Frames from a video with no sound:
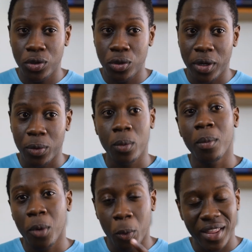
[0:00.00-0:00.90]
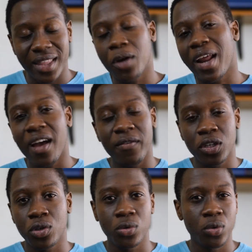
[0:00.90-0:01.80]
do it without
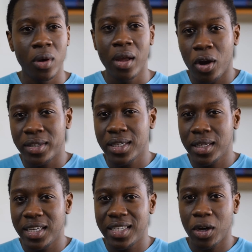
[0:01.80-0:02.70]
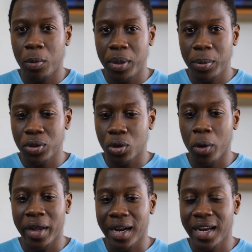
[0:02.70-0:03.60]
having to constantly tell people to go
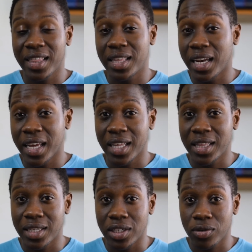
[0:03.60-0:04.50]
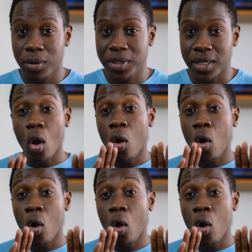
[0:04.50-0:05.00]
and click the link in the description.